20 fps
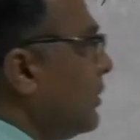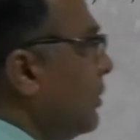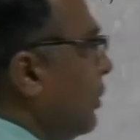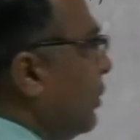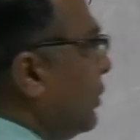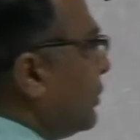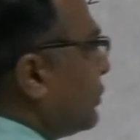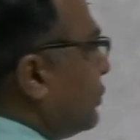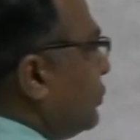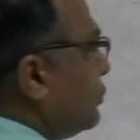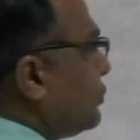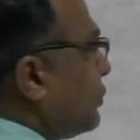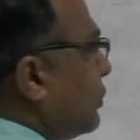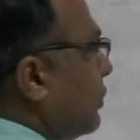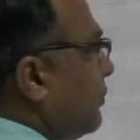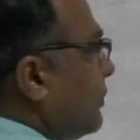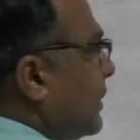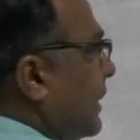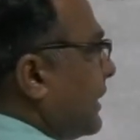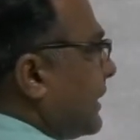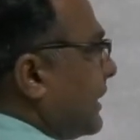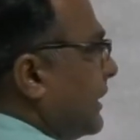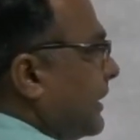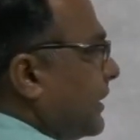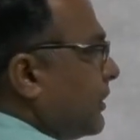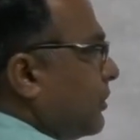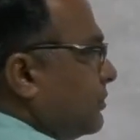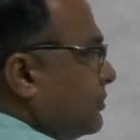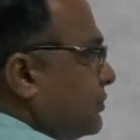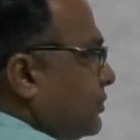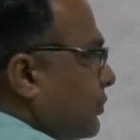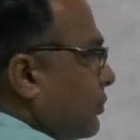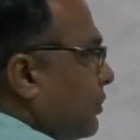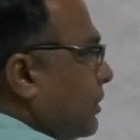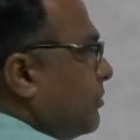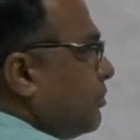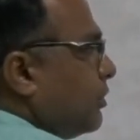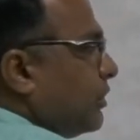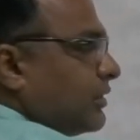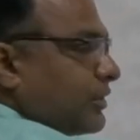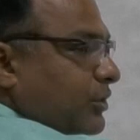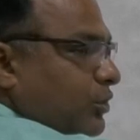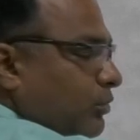On Q0 we are getting on 0 input